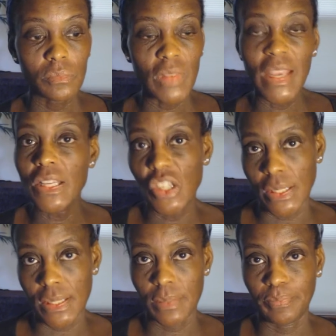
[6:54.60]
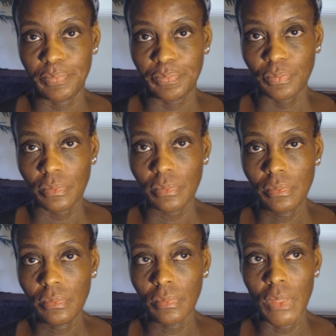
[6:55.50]
he has yeast
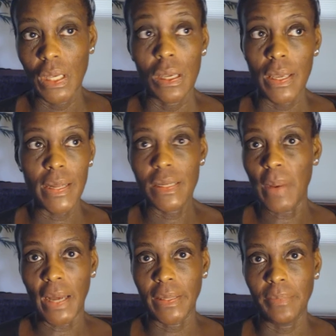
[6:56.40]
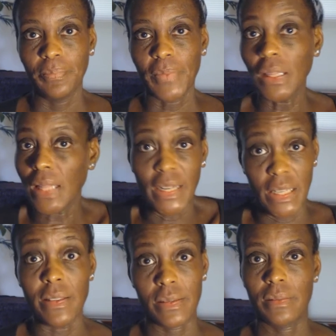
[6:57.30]
in his body, a lot of
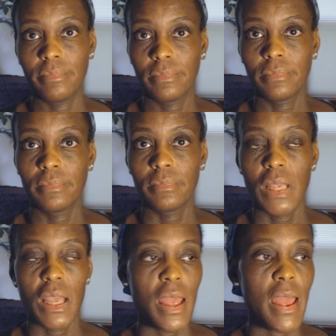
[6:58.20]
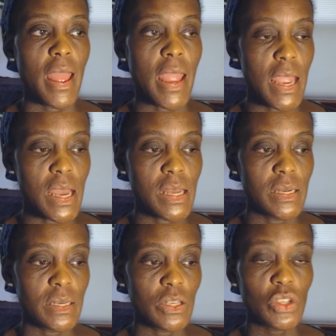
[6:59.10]
yeast.
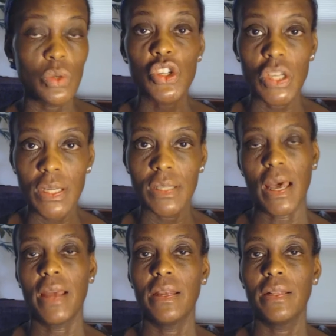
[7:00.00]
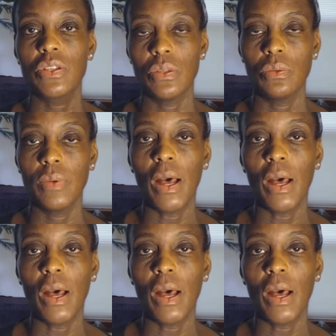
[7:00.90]
And so she decided to